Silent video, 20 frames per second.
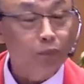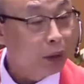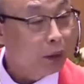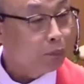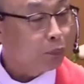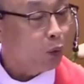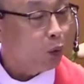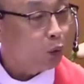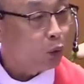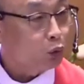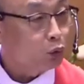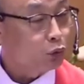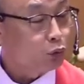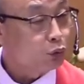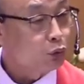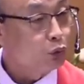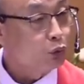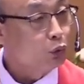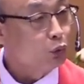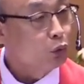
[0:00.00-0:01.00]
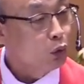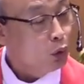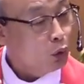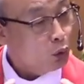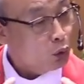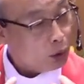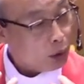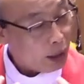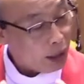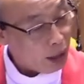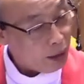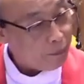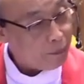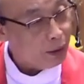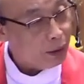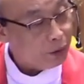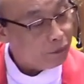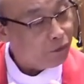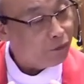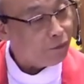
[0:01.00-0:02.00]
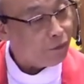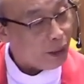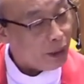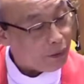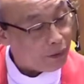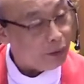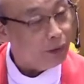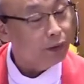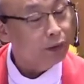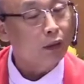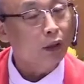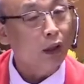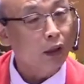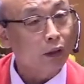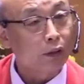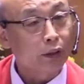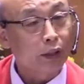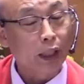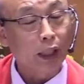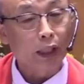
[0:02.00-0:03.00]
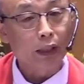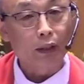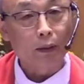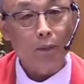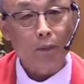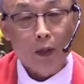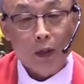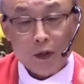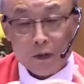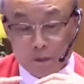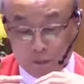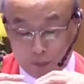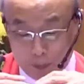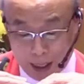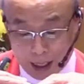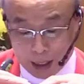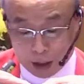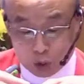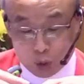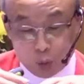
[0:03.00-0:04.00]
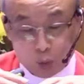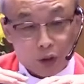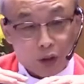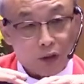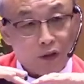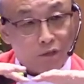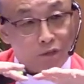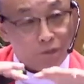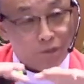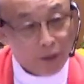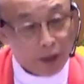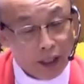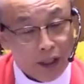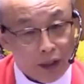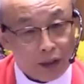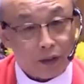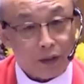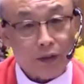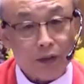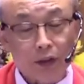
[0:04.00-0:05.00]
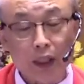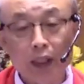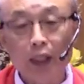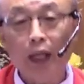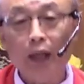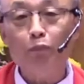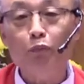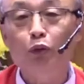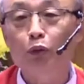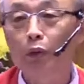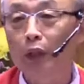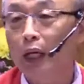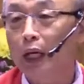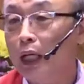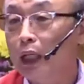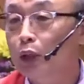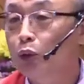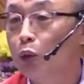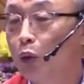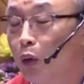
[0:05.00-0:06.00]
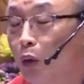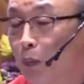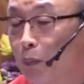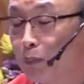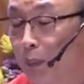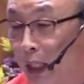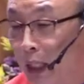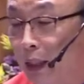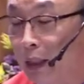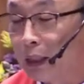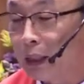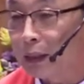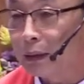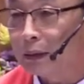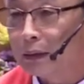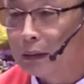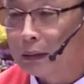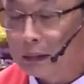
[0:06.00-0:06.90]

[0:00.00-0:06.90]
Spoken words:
people to having faith in God, and based on the faith, they have to act upon it.